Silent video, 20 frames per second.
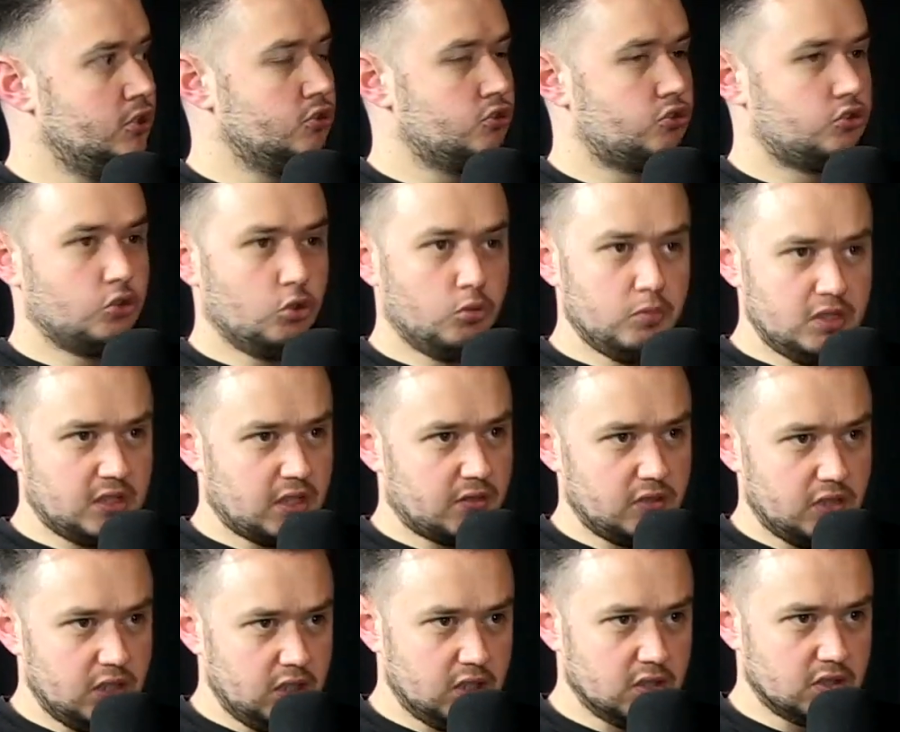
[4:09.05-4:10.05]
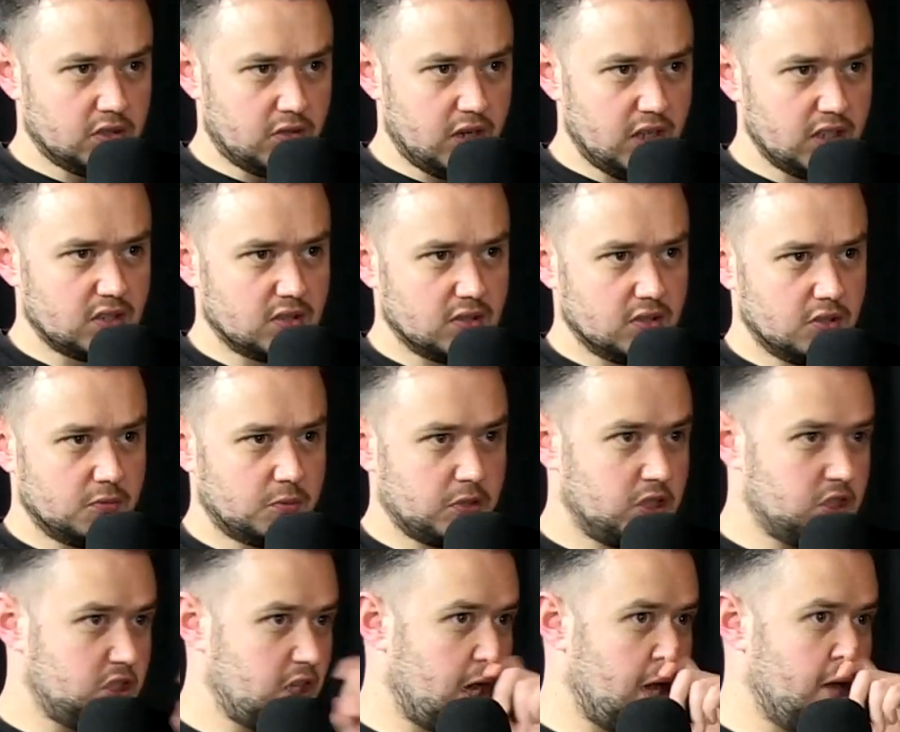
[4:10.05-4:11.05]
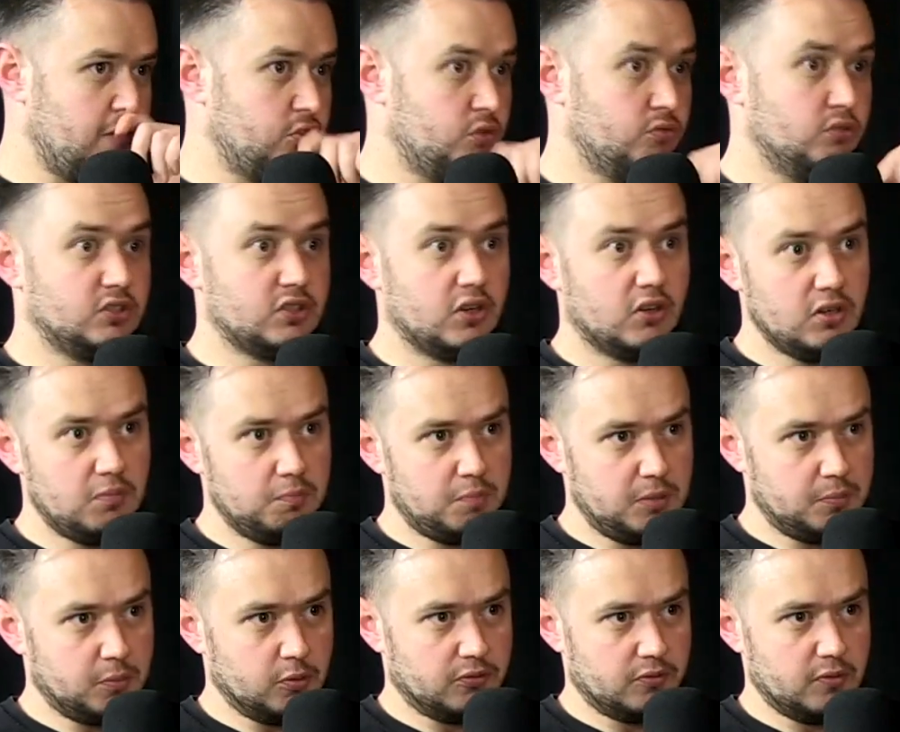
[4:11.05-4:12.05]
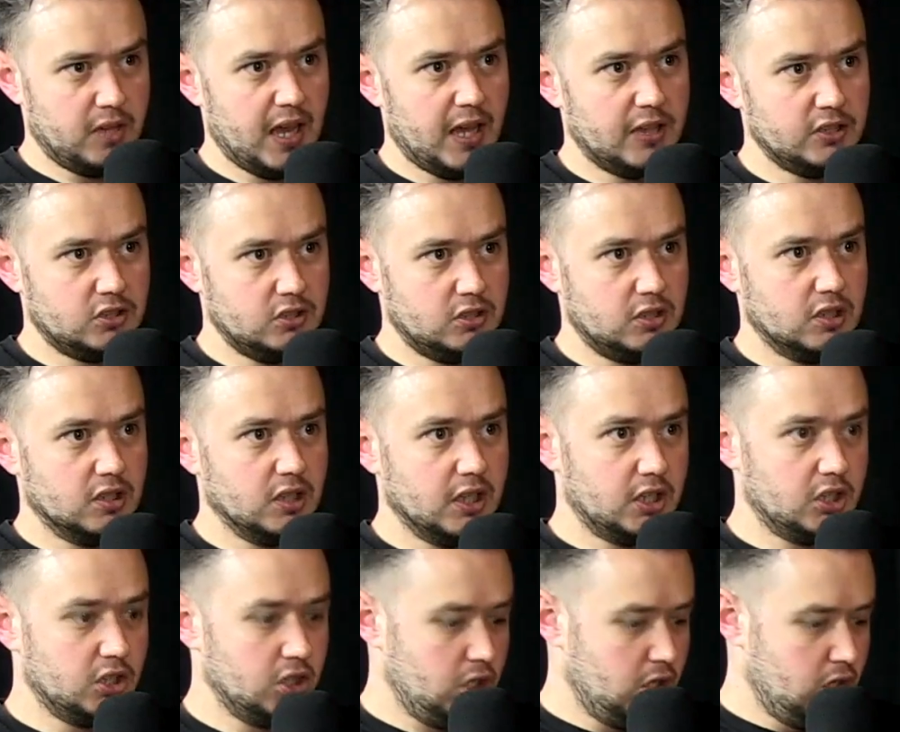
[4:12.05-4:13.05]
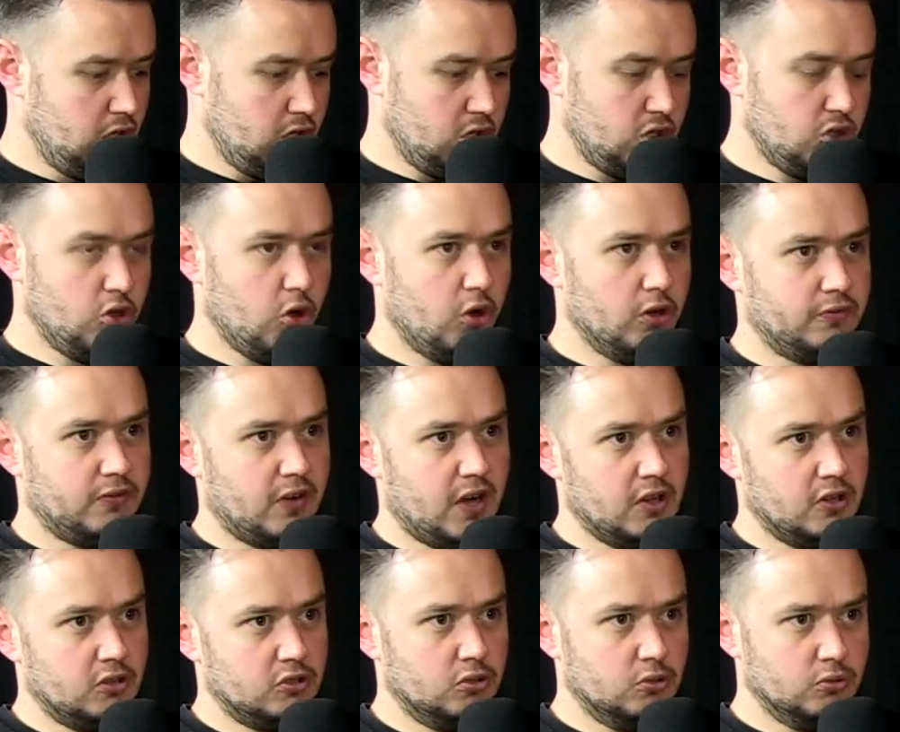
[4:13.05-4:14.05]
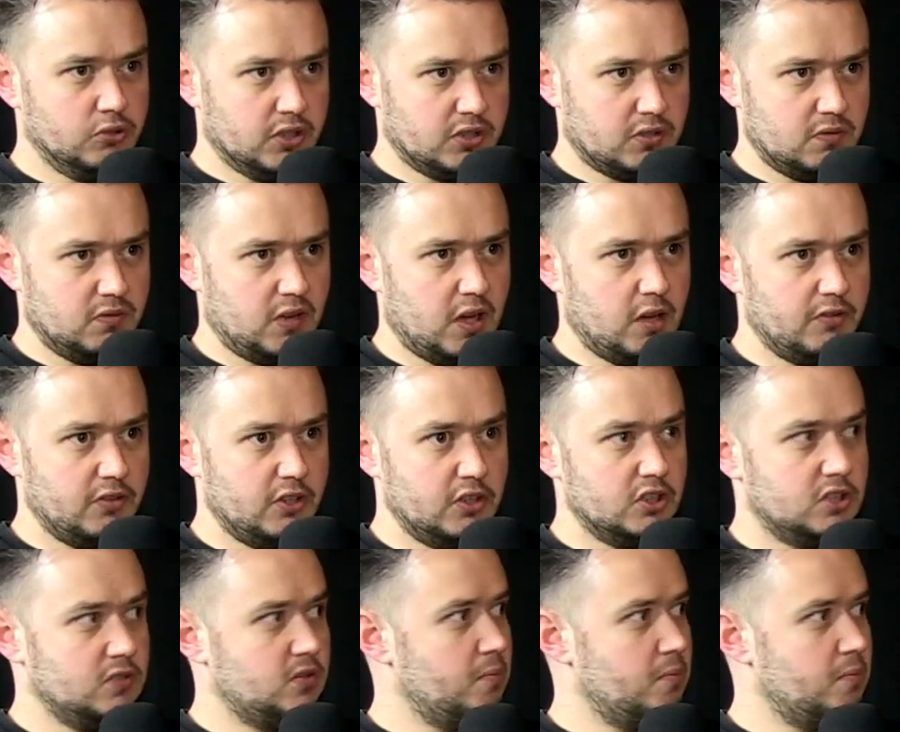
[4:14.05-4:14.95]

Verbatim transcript: so many different eras of wrestlers, because you have the returning people from the Attitude Era like Godfather, Goldust and Val Venis.